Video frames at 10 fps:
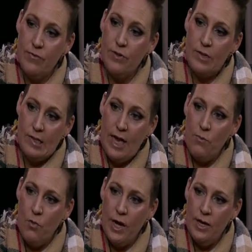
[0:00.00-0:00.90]
if they're the
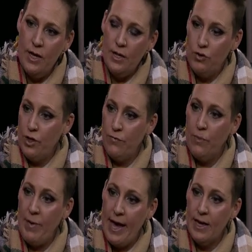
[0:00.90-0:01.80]
same one, two
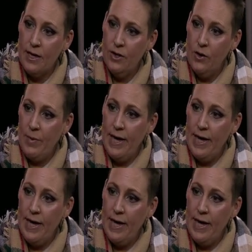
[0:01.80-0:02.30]
different back you know